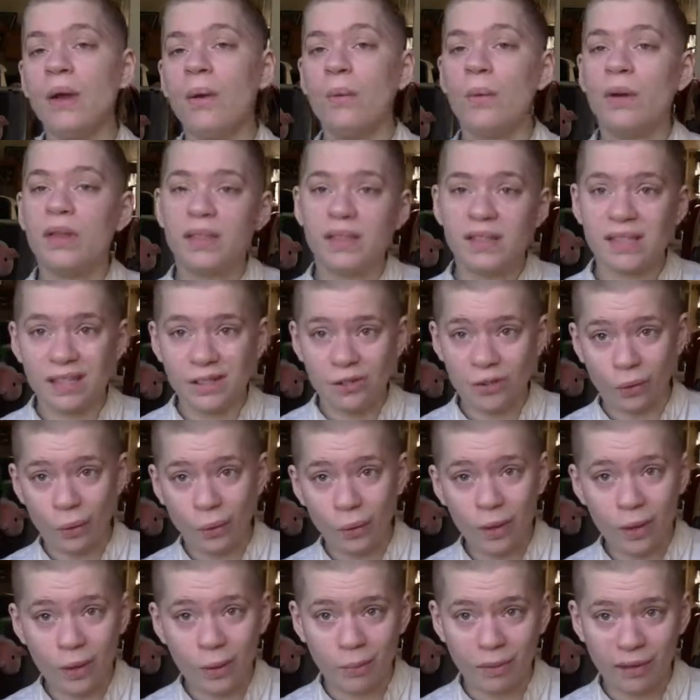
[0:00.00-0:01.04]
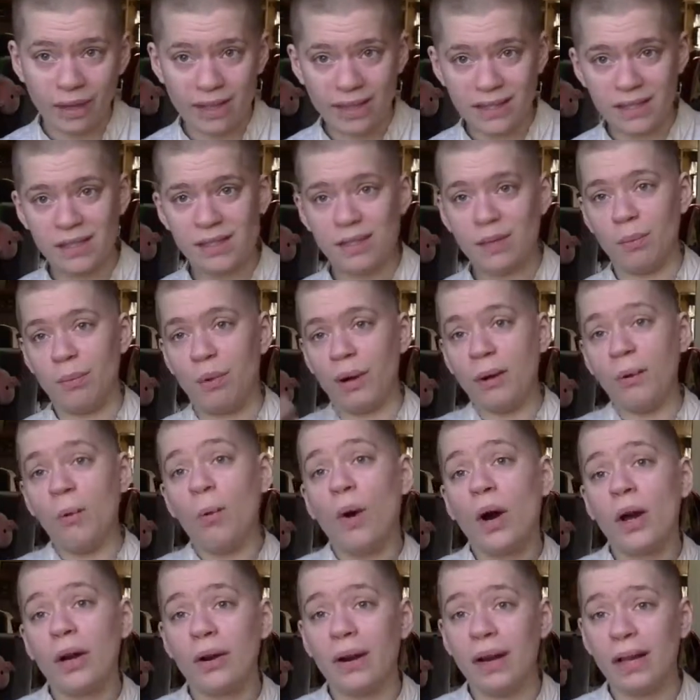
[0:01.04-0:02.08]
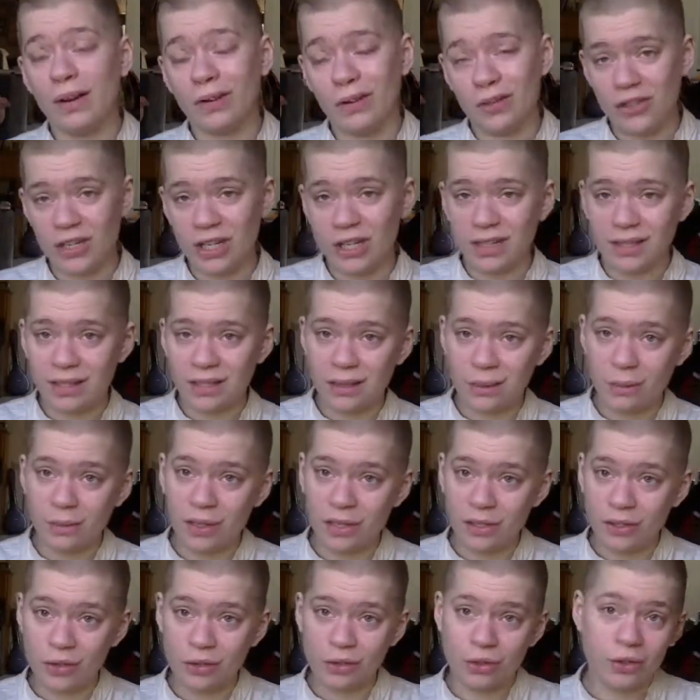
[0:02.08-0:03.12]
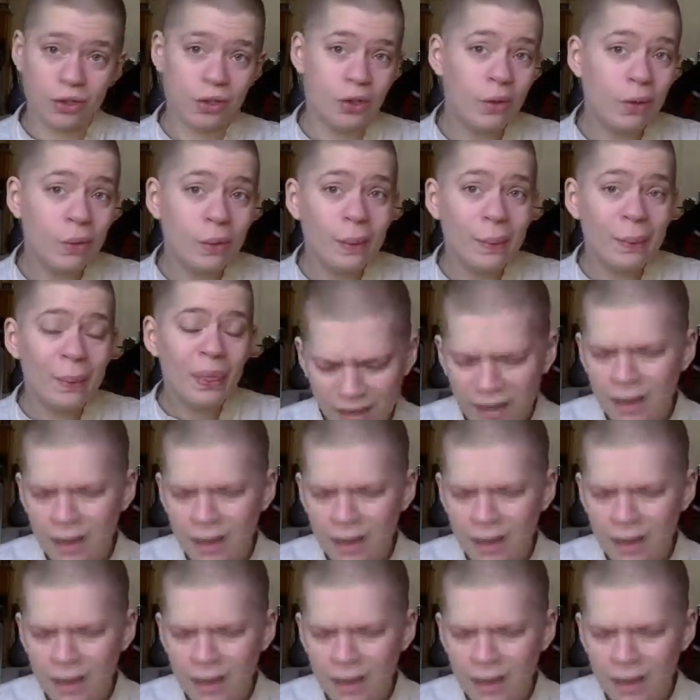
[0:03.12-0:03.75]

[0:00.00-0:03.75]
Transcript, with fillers: with essential oil blends to bring water energy into the picture too.